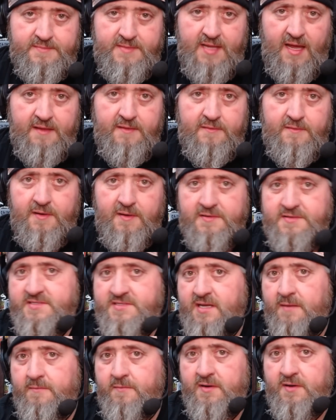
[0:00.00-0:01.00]
Down the road
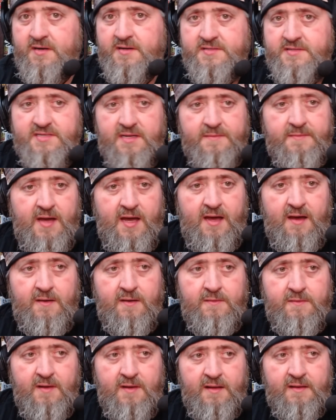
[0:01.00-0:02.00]
somewhere,
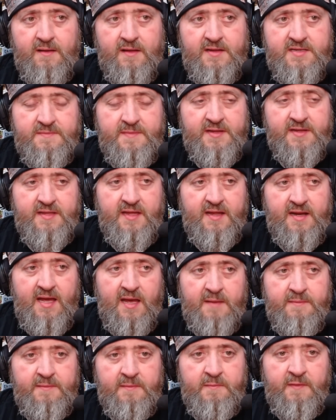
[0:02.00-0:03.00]
somehow, I'd like to make that
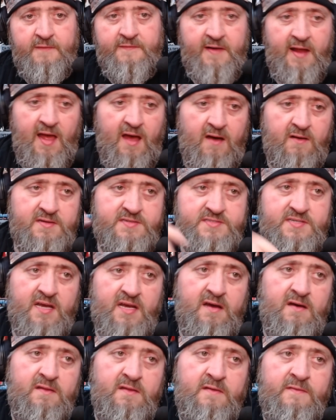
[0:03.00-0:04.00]
happen. But for now, let's
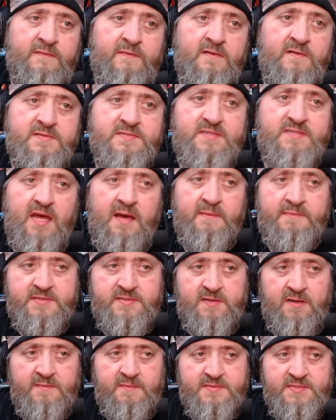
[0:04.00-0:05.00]
check out the first
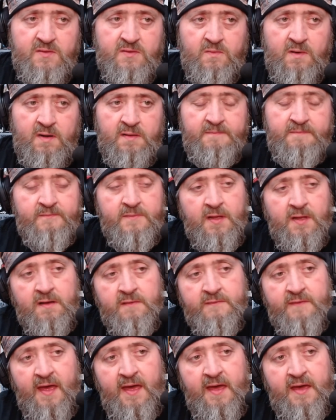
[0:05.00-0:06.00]
episode, episode 1
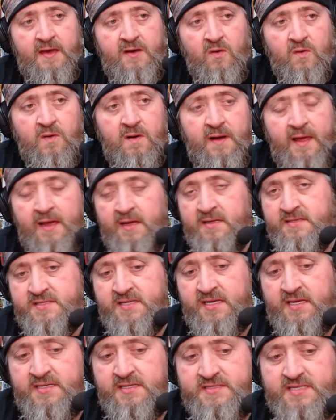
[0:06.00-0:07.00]
of Acorn
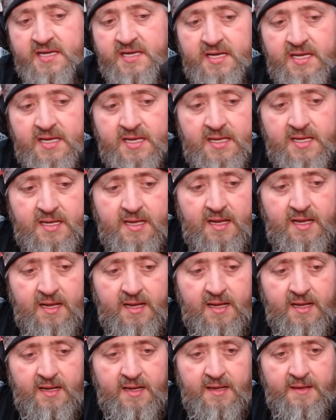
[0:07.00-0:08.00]
Antiques.
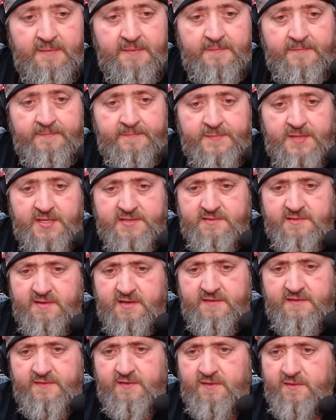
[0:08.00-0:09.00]
This one
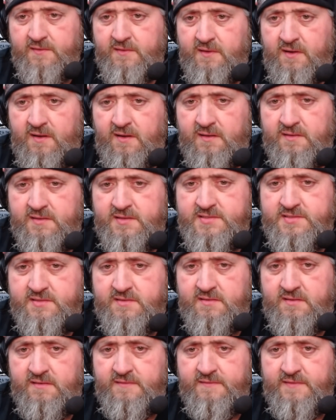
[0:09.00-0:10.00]
is very long, so
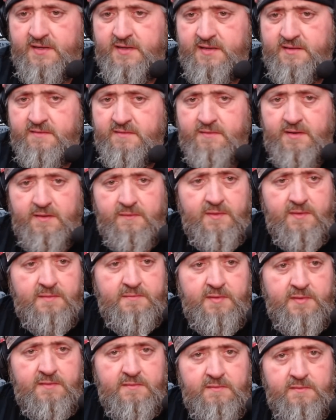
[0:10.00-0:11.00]
I don't know if I got the right one,
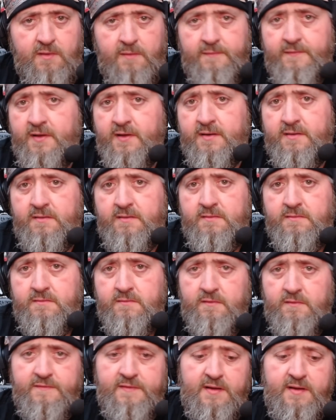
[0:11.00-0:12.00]
but hopefully I do.
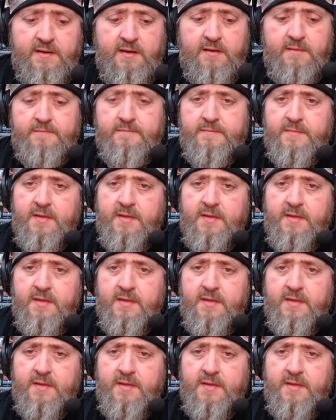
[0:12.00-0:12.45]
We'll find out.